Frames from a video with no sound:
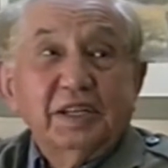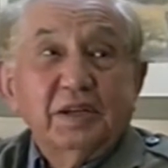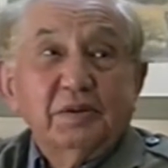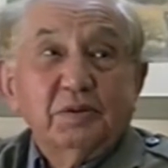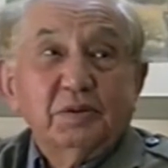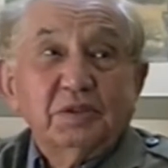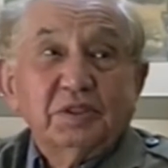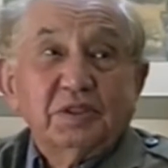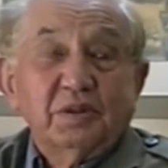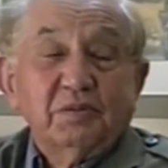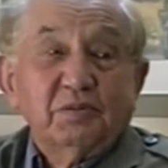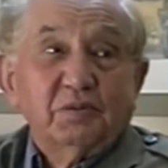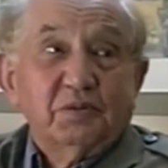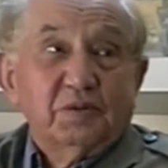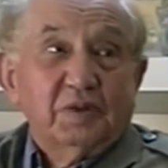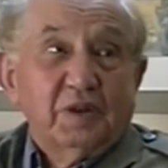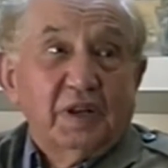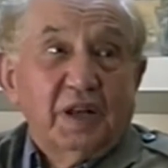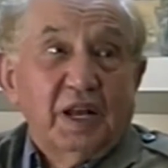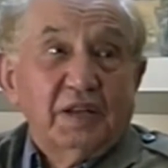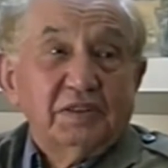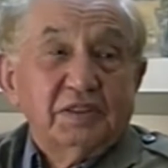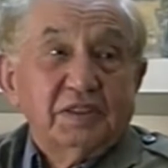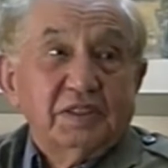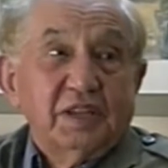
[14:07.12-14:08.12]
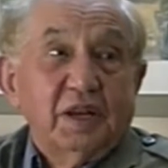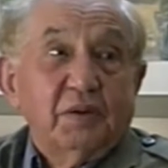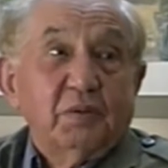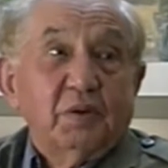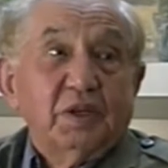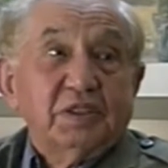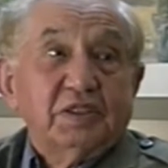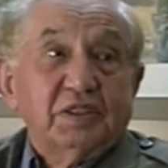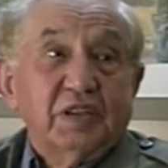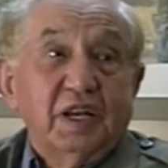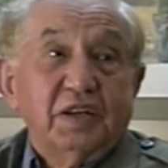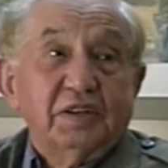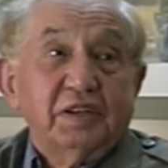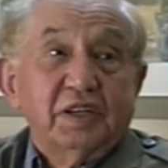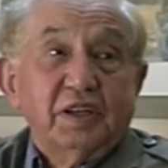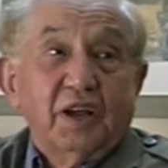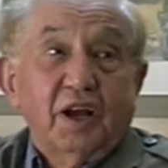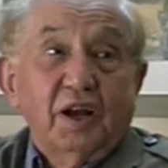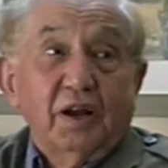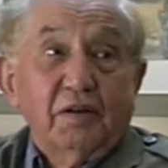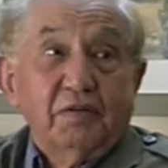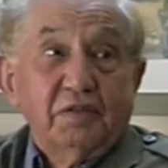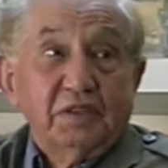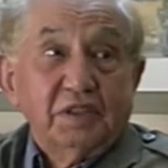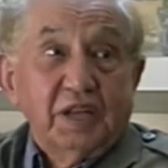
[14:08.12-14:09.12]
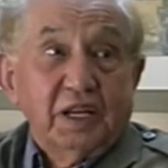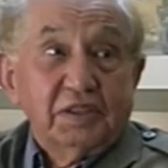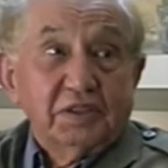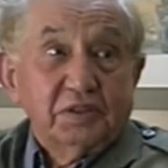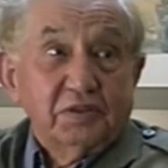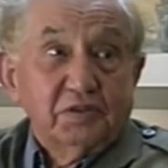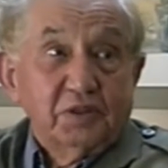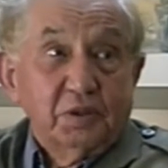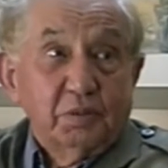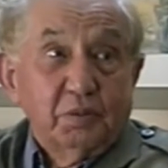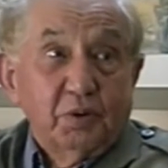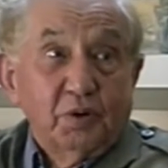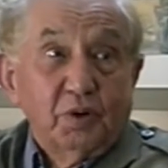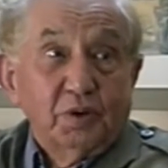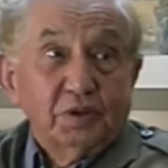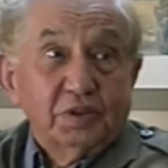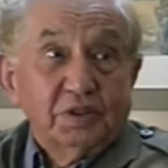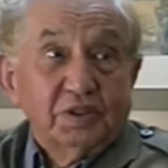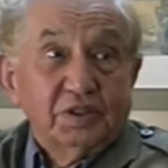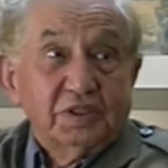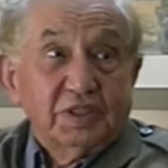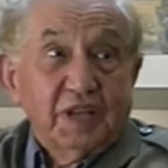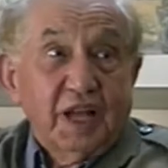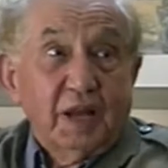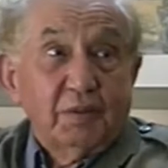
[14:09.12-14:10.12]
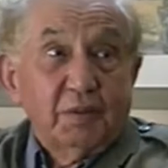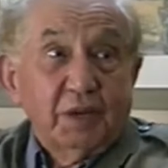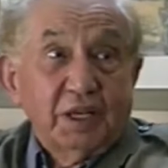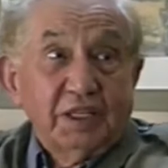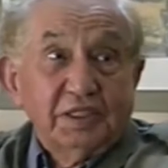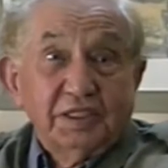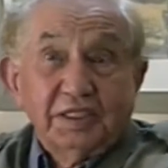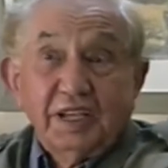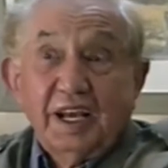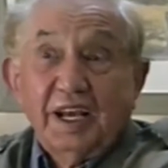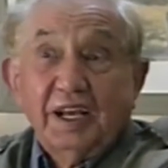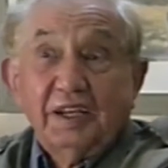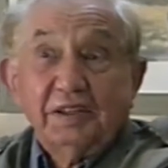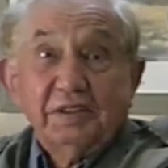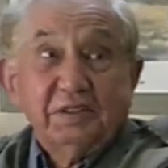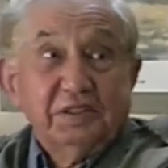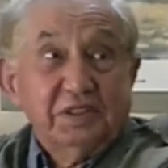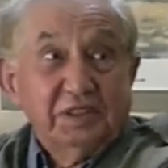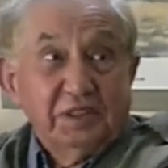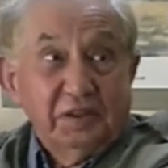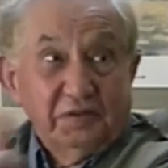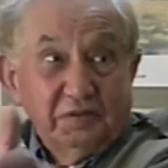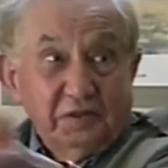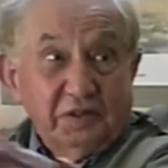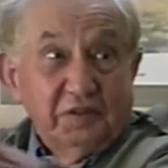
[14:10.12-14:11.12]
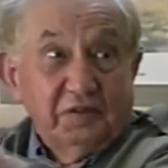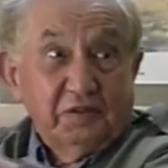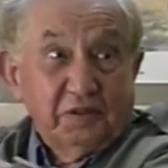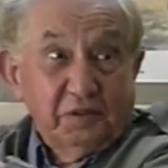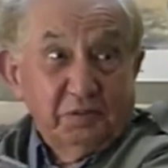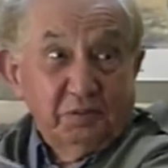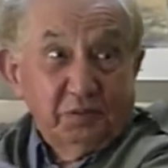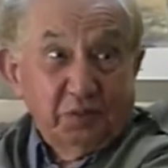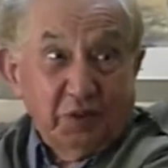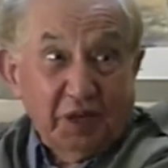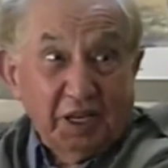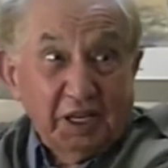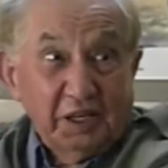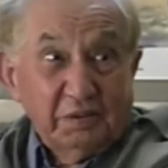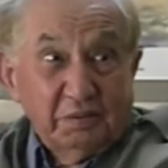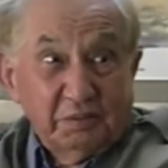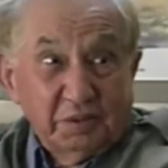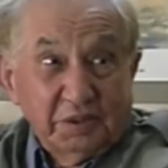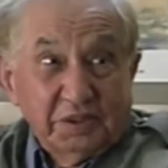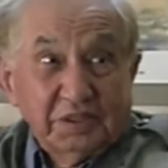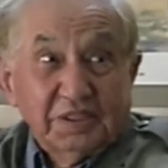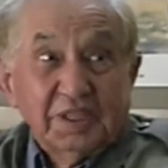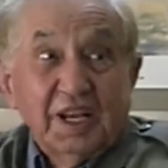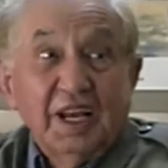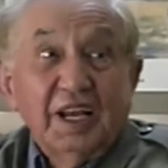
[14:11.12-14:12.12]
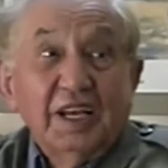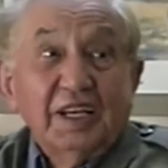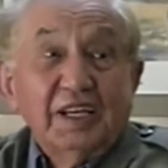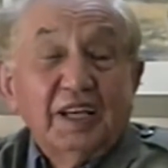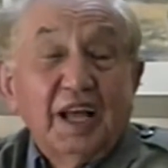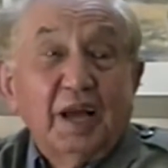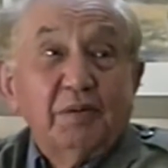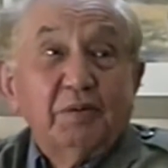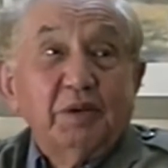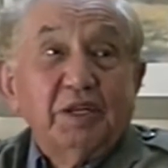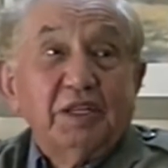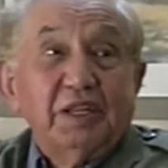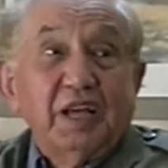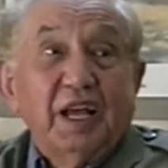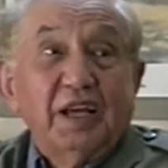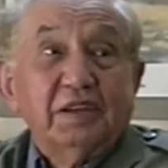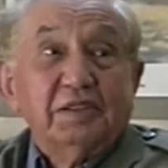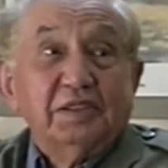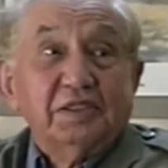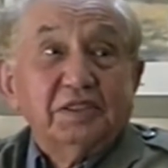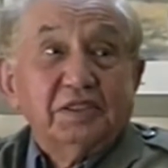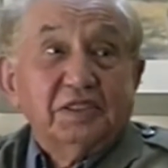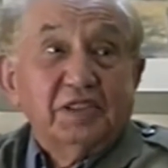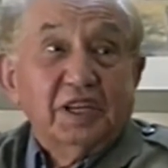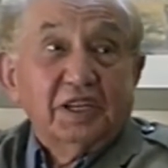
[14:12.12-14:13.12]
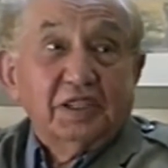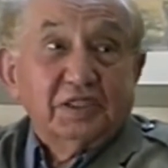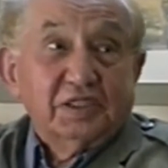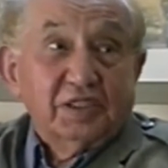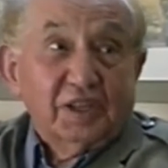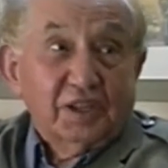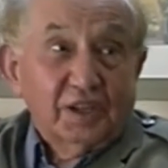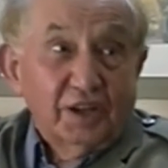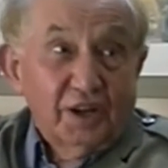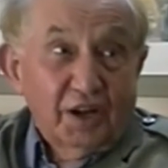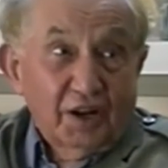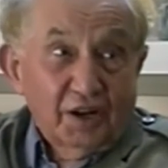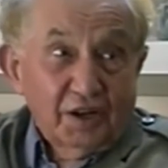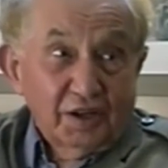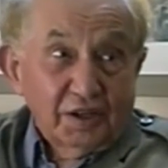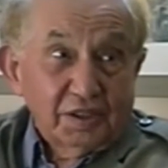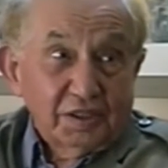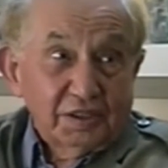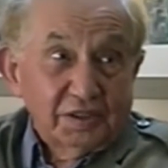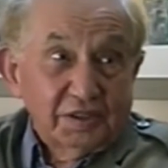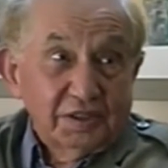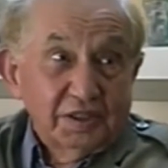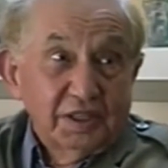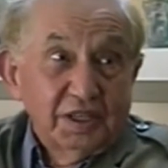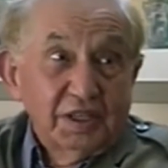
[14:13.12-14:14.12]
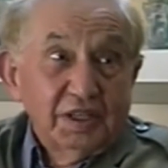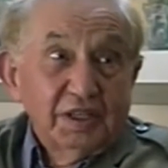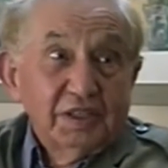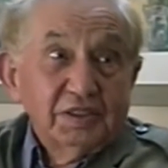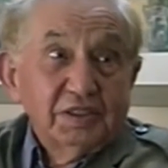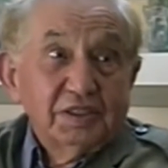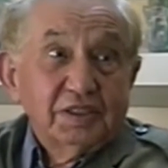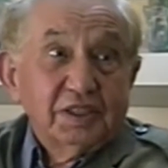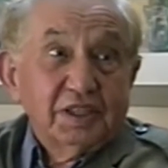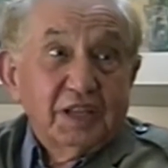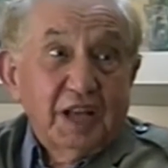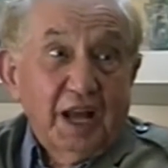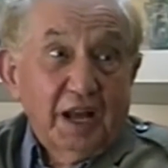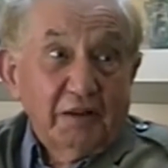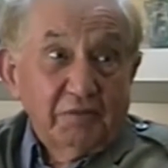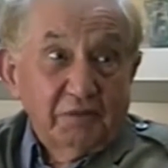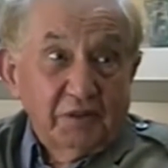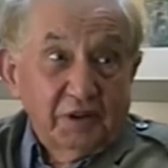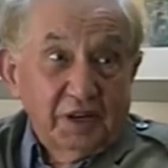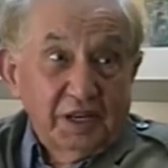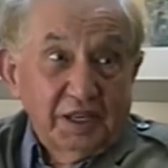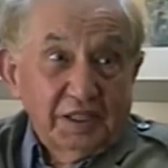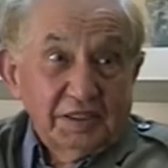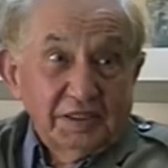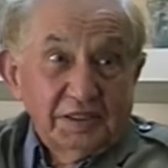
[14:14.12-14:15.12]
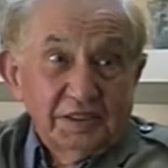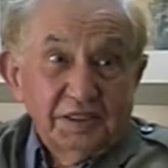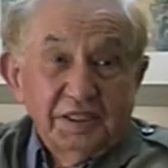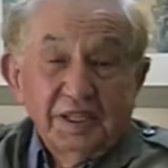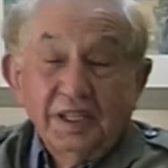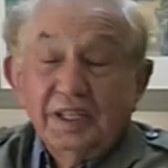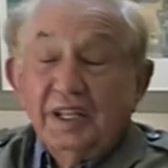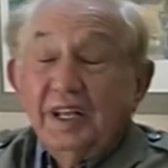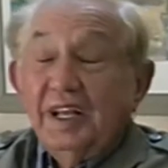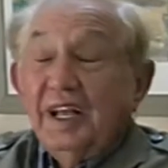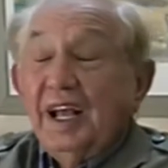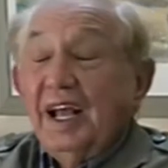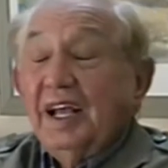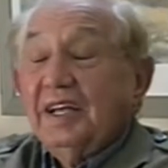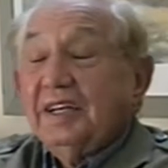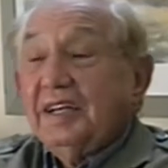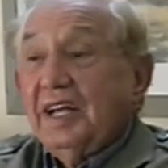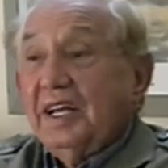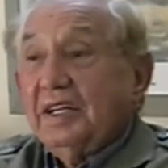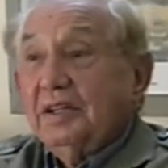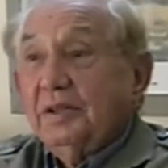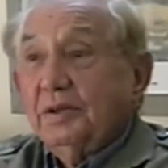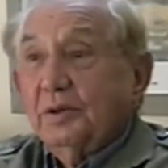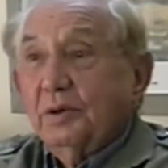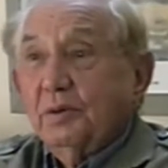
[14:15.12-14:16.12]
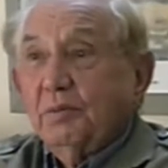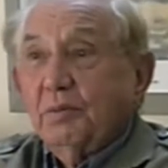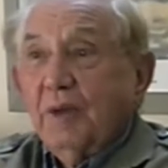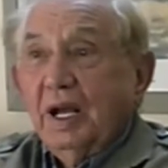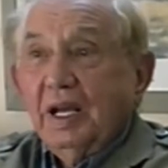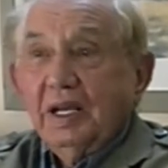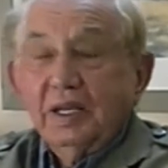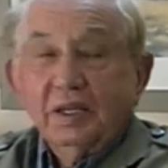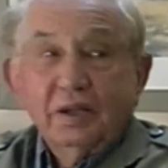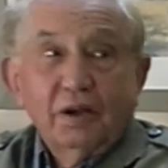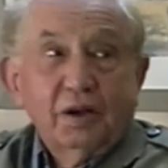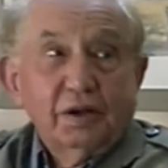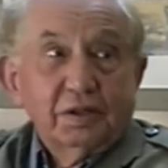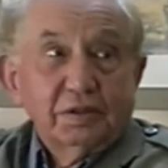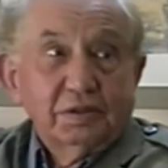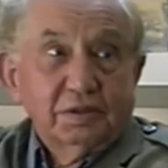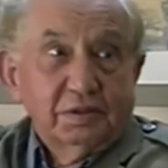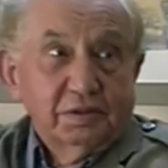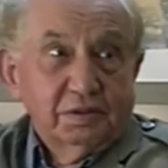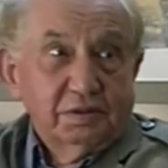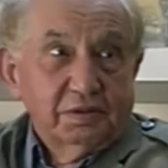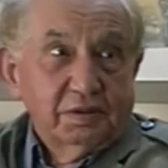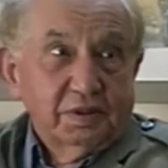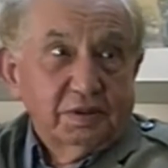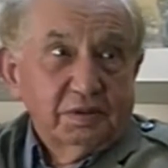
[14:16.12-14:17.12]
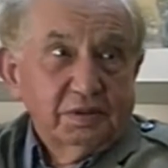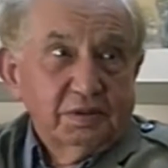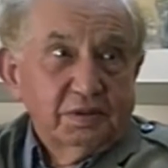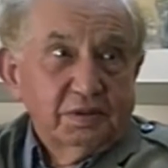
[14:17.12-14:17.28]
And it was, and said we're sending half a dozen reporters coming down in different papers, coming down at 6 o'clock to cover it. And I thought, my God,